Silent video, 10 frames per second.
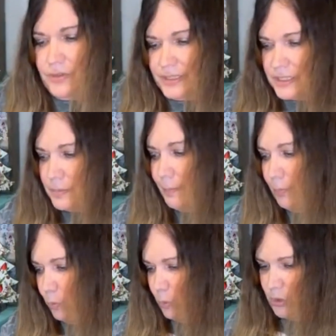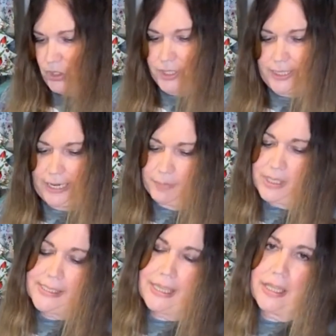so this board, and I'm
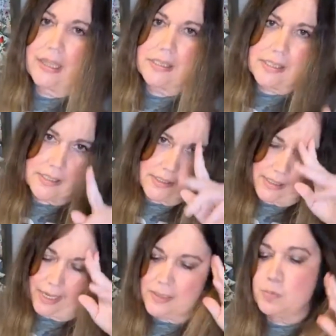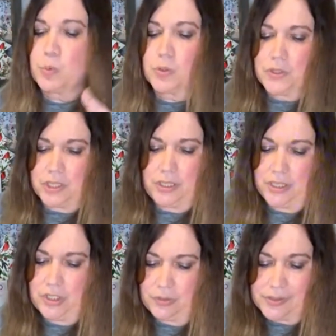not saying this is the size board that you
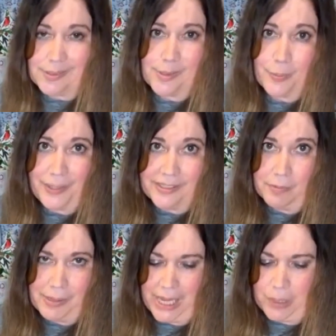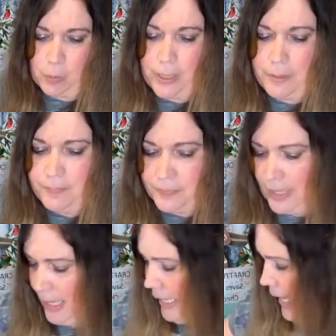need to use. This is a piece of plywood,
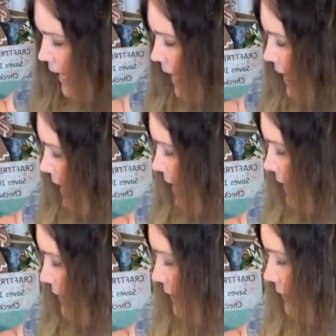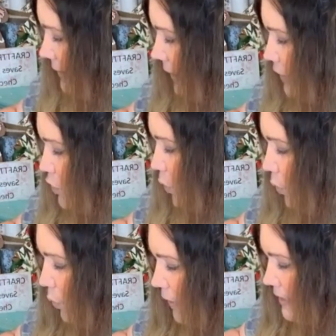and it is a
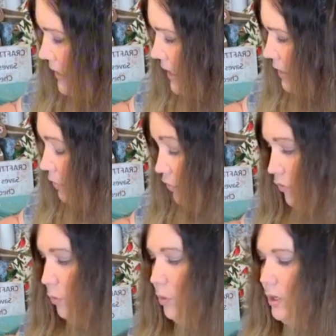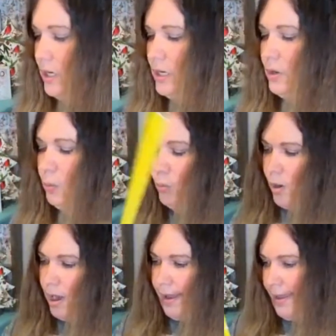24
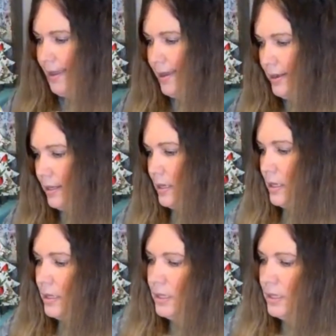wide